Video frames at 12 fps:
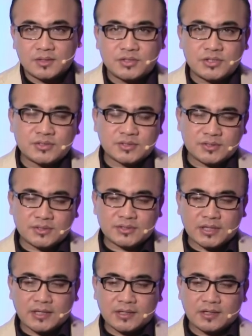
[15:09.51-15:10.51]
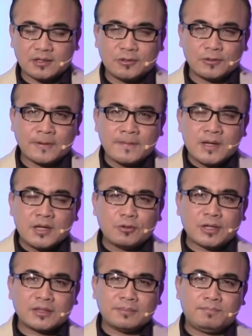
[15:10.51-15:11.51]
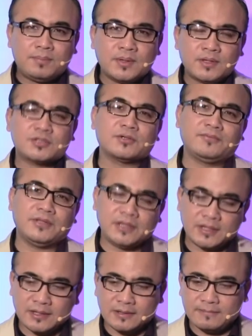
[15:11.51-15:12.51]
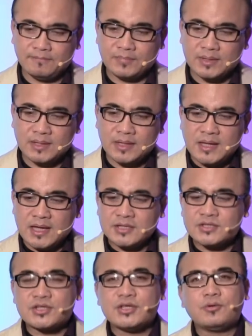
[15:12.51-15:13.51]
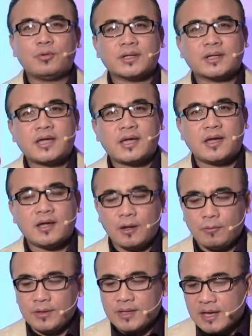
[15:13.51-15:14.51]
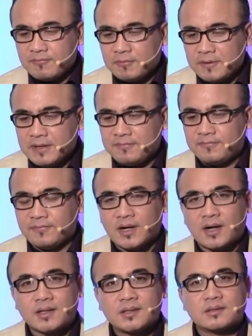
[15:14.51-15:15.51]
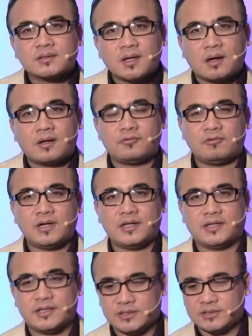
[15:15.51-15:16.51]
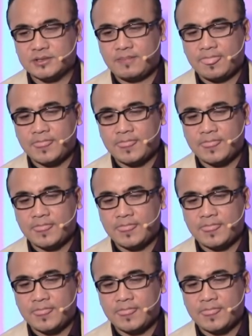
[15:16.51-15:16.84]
Jesus is saying here, look at the birds of the air and see what a caring heavenly Father God really is.